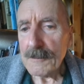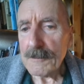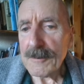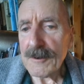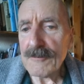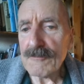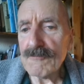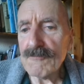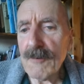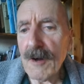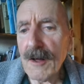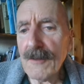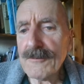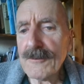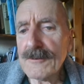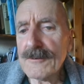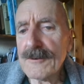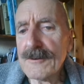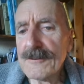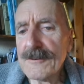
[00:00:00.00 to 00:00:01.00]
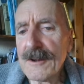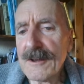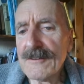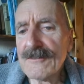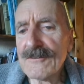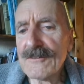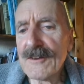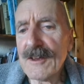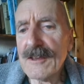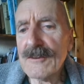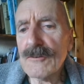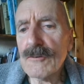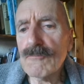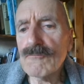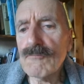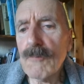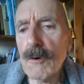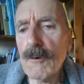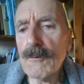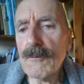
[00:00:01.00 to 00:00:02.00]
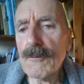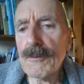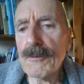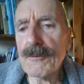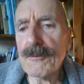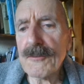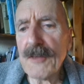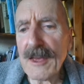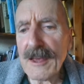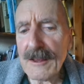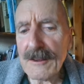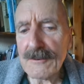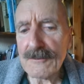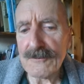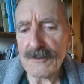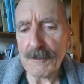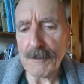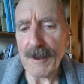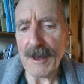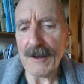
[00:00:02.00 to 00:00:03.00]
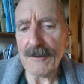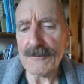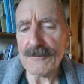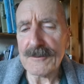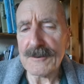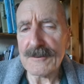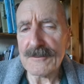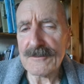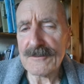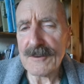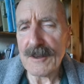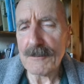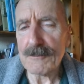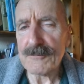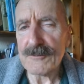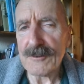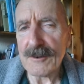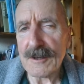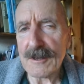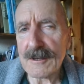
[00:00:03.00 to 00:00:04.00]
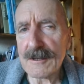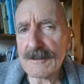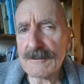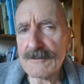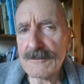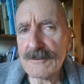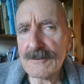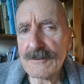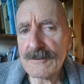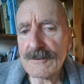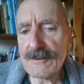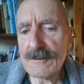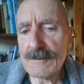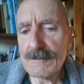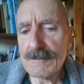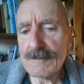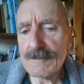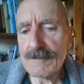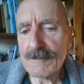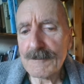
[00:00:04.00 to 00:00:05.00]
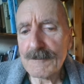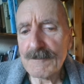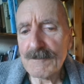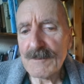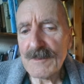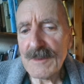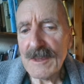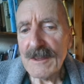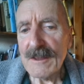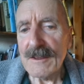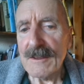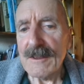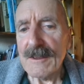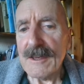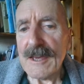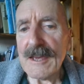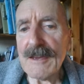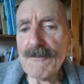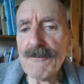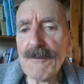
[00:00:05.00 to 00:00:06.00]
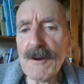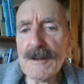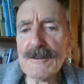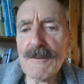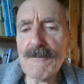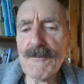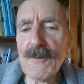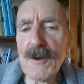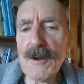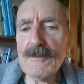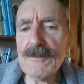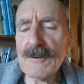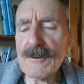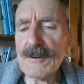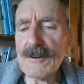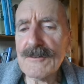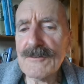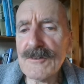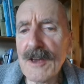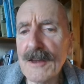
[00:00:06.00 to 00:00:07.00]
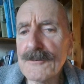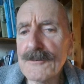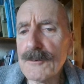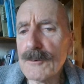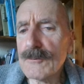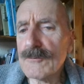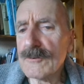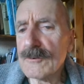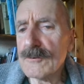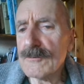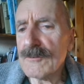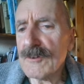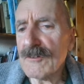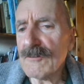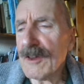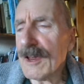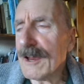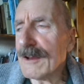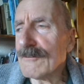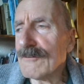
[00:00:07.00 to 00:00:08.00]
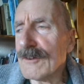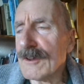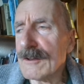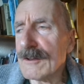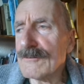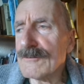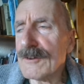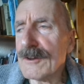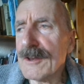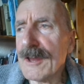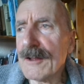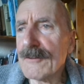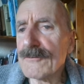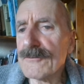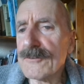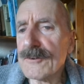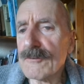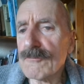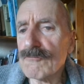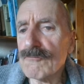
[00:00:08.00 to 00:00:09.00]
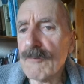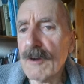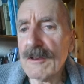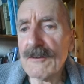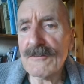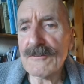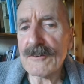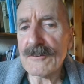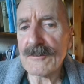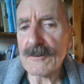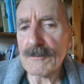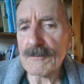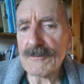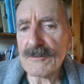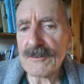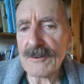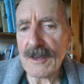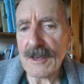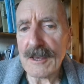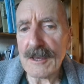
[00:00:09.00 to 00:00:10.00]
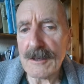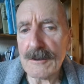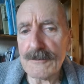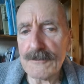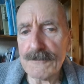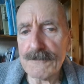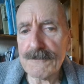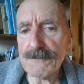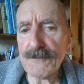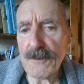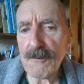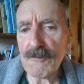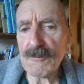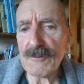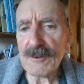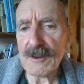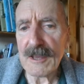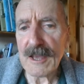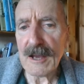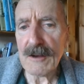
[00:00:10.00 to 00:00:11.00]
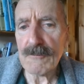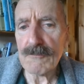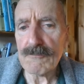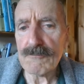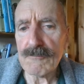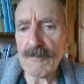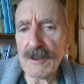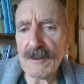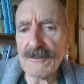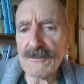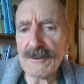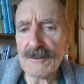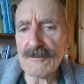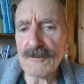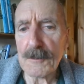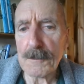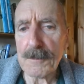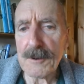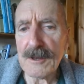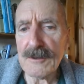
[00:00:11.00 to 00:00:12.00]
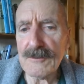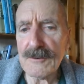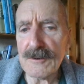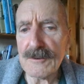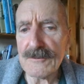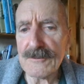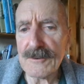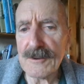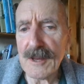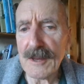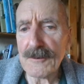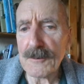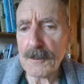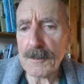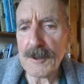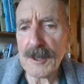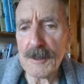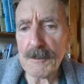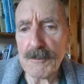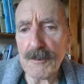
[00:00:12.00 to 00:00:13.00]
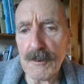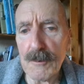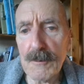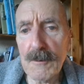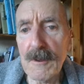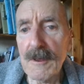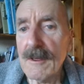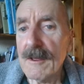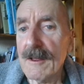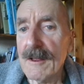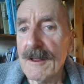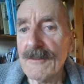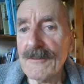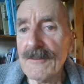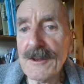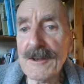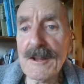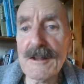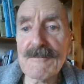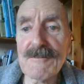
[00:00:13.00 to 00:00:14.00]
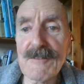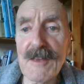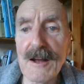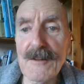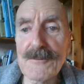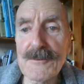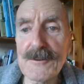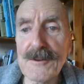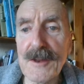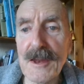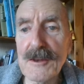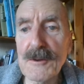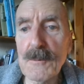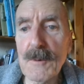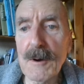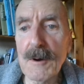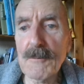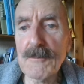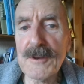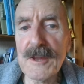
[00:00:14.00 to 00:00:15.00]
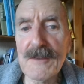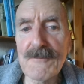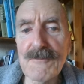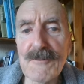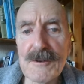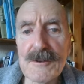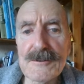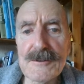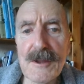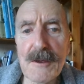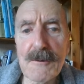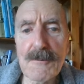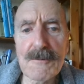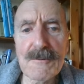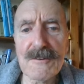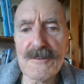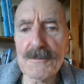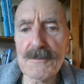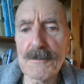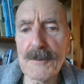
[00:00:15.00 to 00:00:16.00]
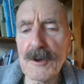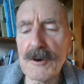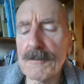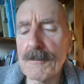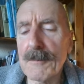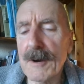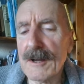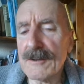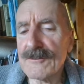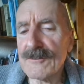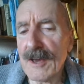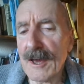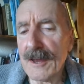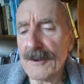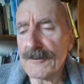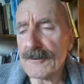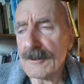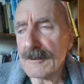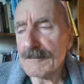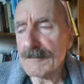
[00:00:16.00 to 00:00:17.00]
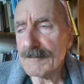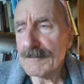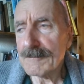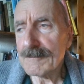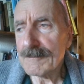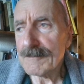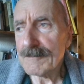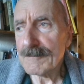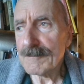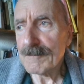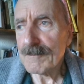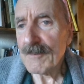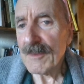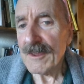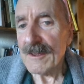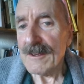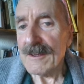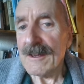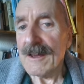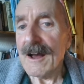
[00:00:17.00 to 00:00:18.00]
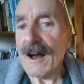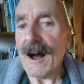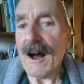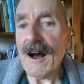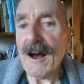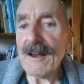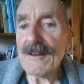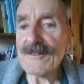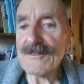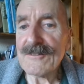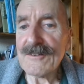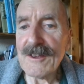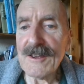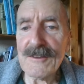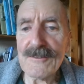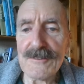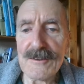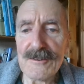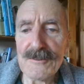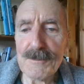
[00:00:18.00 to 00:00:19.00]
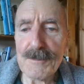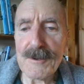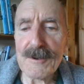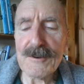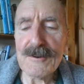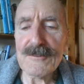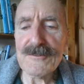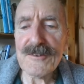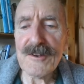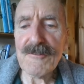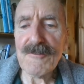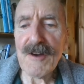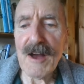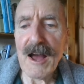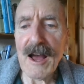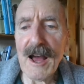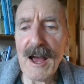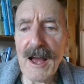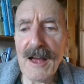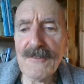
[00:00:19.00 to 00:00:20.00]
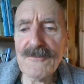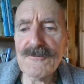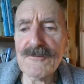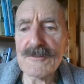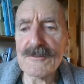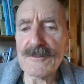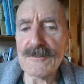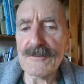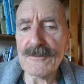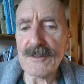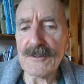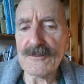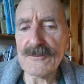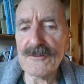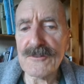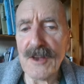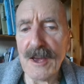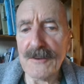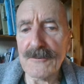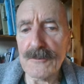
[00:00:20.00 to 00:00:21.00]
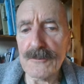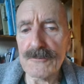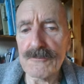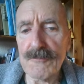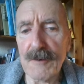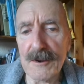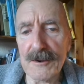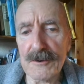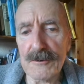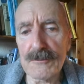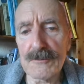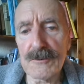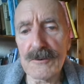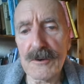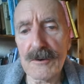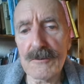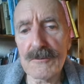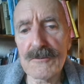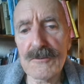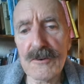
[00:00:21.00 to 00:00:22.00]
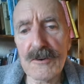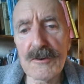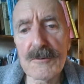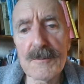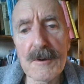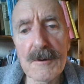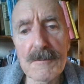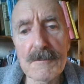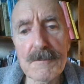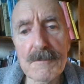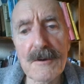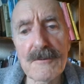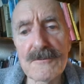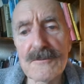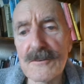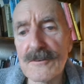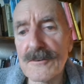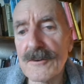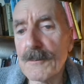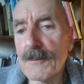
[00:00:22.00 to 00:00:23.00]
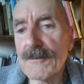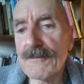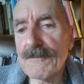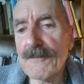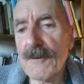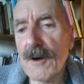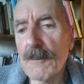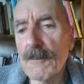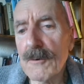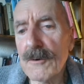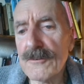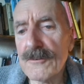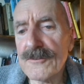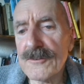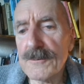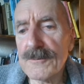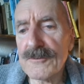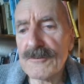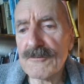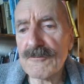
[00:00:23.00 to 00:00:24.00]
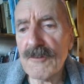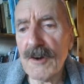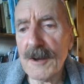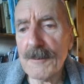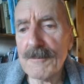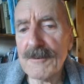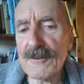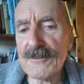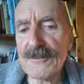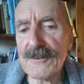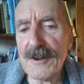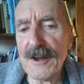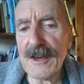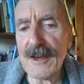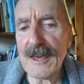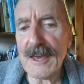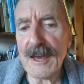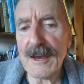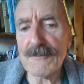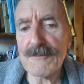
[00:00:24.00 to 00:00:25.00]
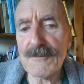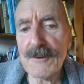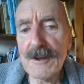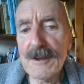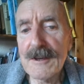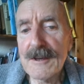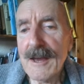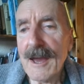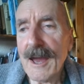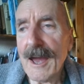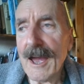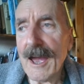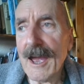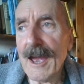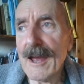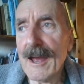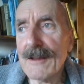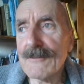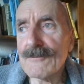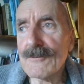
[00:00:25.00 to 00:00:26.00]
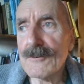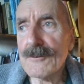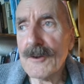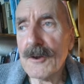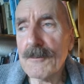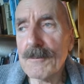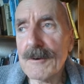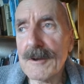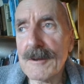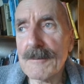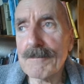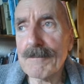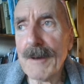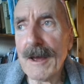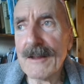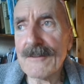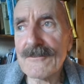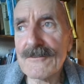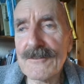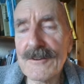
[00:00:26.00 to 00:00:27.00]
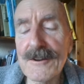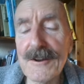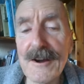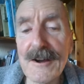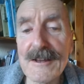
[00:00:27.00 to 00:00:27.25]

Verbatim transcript: but rather that I say the wrong things about these subjects. If I devoted a channel to detecting and denouncing racism, say, and ferreting out racist opinions in other people, then I doubt that anyone would even notice me on my channel. I say this because there are hundreds of such channels running on YouTube, most of them with far more subscribers than I have, and nobody bats an